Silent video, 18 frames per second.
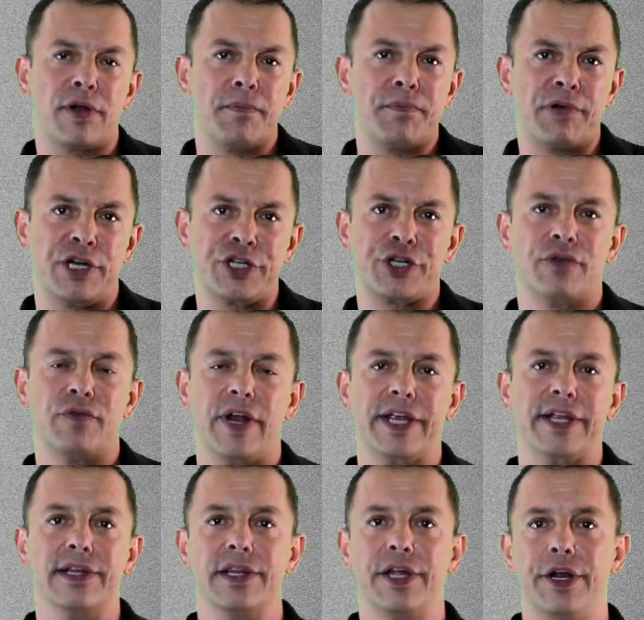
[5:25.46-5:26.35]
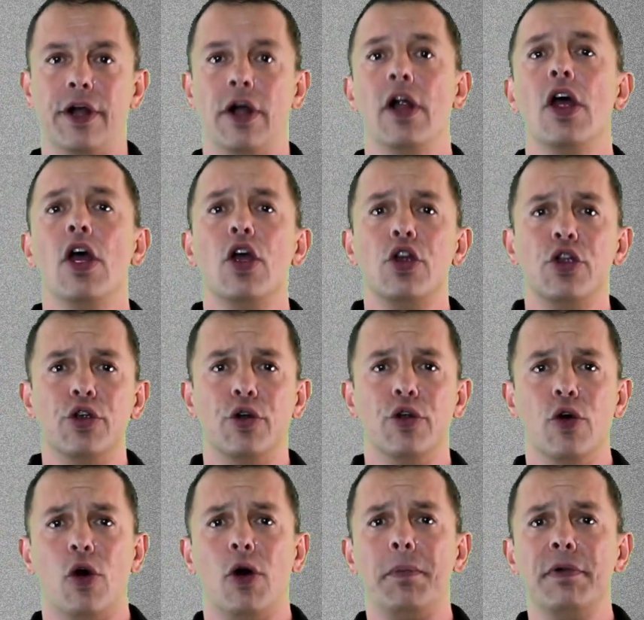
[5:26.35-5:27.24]
pressure regulator. Your
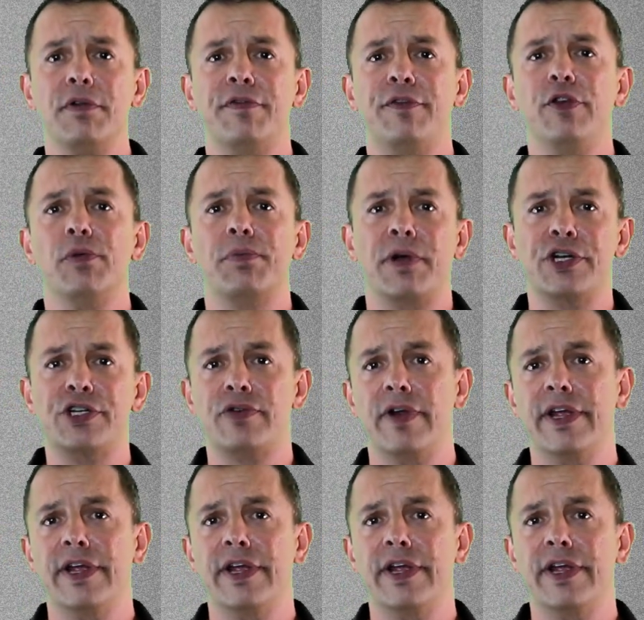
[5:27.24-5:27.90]
normal fuel pressure